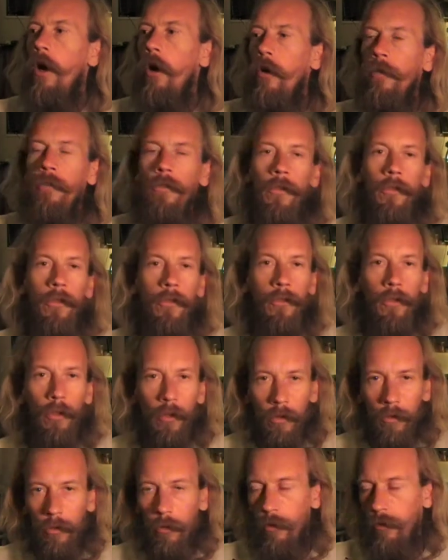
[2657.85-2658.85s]
often and
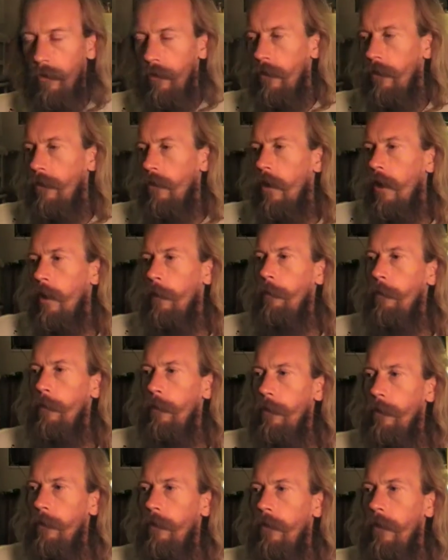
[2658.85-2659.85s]
talking to his
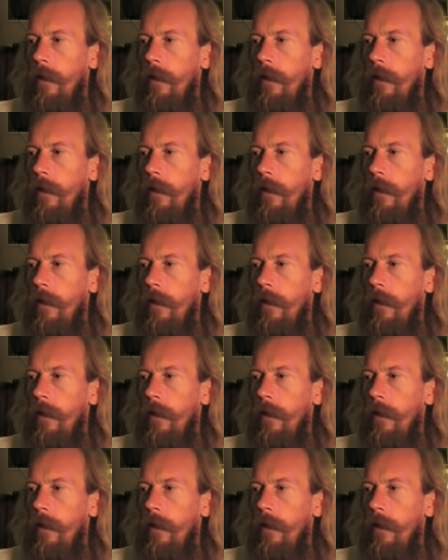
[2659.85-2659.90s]
disciples,